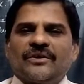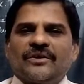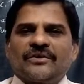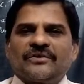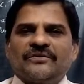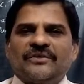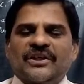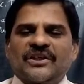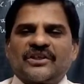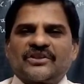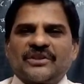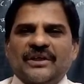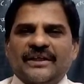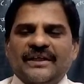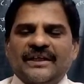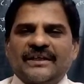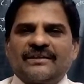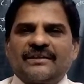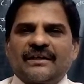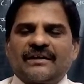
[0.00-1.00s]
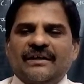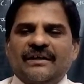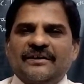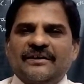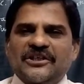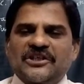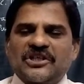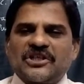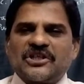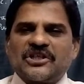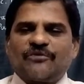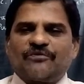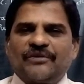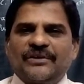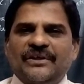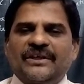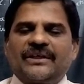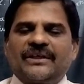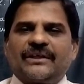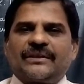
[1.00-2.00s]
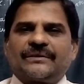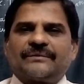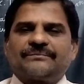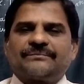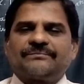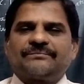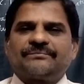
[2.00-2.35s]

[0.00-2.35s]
they studied the conditions of India,